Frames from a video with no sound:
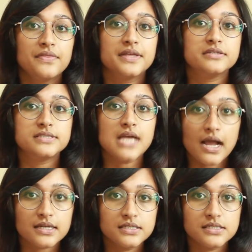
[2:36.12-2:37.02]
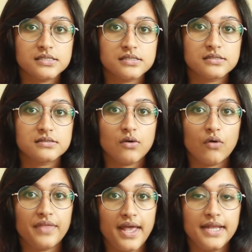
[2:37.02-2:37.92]
The darkness
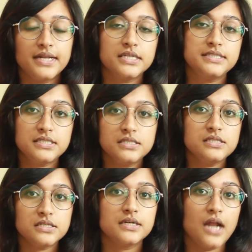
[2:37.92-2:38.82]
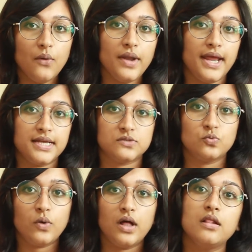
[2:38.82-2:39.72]
of the henna didn't turn out
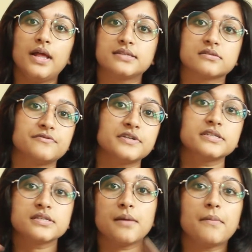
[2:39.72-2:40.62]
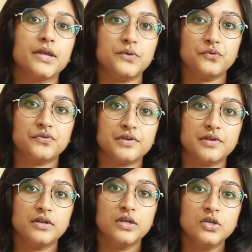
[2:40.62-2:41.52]
as well as the first time I used
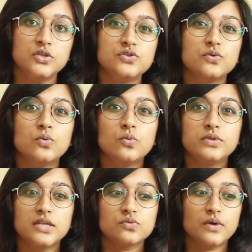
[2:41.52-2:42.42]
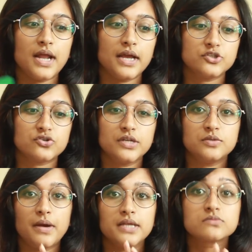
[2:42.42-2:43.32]
it. So that's what I try to
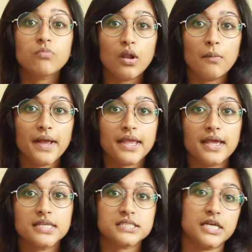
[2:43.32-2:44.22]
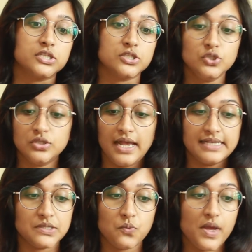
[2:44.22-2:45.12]
buy smaller packets, and
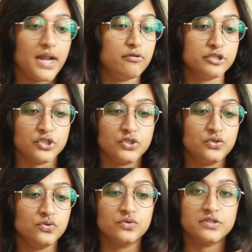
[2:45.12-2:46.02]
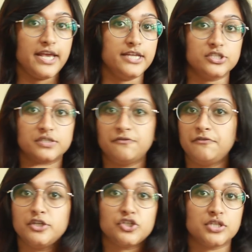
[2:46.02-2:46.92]
as and when I would just use and just
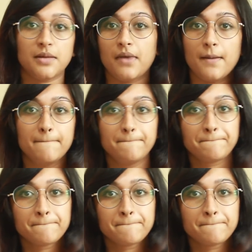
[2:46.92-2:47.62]
finish them up.